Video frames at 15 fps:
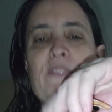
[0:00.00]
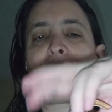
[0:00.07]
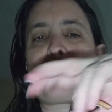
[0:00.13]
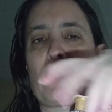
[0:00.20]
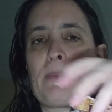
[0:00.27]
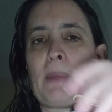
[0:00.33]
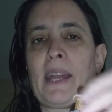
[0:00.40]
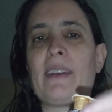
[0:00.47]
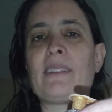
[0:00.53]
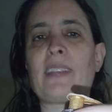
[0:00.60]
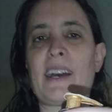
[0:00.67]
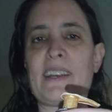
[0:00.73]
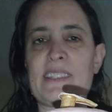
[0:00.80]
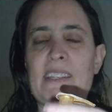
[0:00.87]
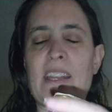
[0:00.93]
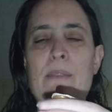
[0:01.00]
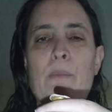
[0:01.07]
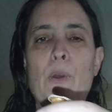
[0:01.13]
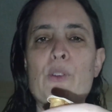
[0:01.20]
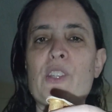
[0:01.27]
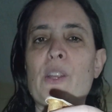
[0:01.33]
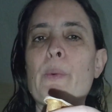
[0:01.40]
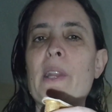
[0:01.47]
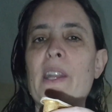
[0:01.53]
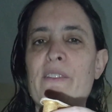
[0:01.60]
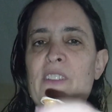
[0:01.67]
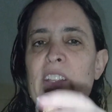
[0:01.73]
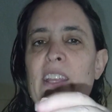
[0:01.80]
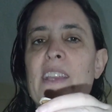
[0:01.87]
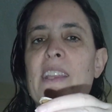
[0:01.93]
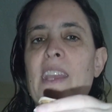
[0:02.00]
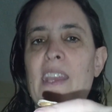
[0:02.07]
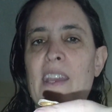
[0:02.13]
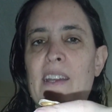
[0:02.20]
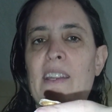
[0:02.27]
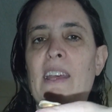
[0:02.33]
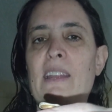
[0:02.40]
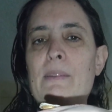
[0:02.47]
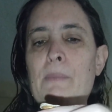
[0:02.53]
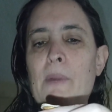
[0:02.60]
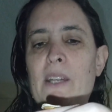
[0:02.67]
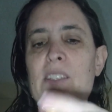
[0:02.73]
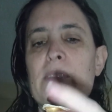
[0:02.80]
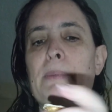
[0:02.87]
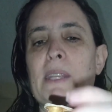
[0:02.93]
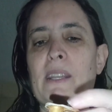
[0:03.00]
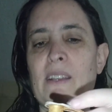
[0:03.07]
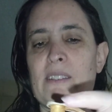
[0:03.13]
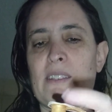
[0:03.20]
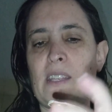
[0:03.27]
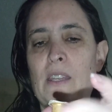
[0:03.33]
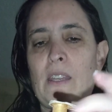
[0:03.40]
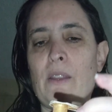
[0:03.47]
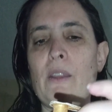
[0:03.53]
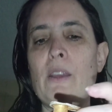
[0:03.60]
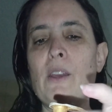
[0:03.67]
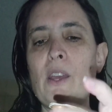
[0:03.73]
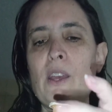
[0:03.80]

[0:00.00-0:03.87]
for my last name Moser whatever they can and must, because he